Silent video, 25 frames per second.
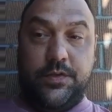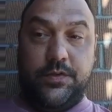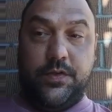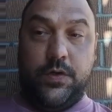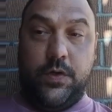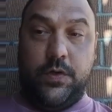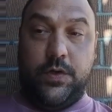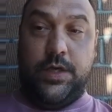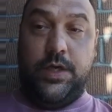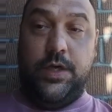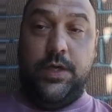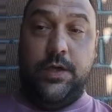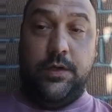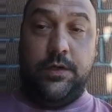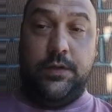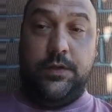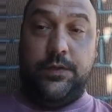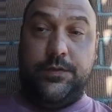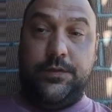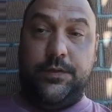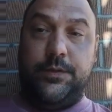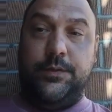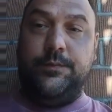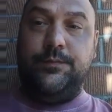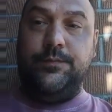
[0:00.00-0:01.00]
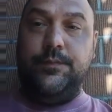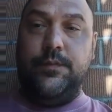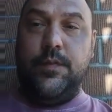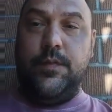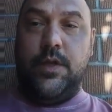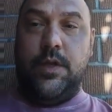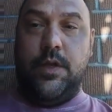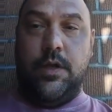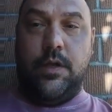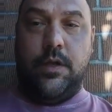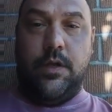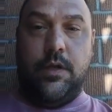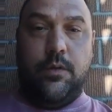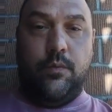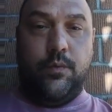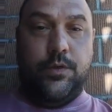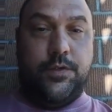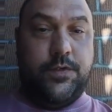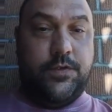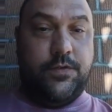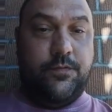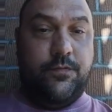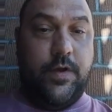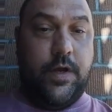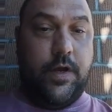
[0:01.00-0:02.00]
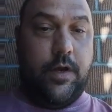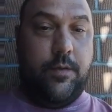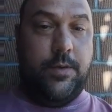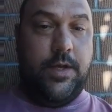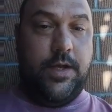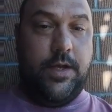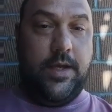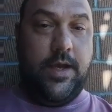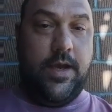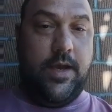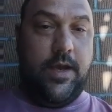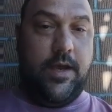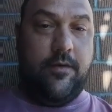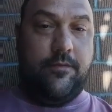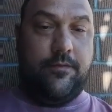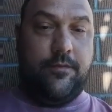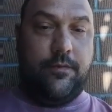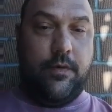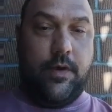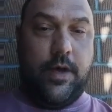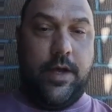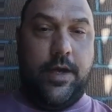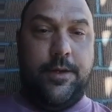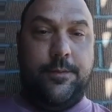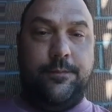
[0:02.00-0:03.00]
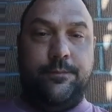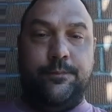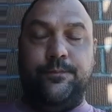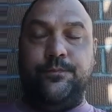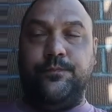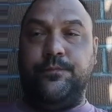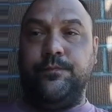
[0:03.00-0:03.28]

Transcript: us all killed, which is a very big if, right?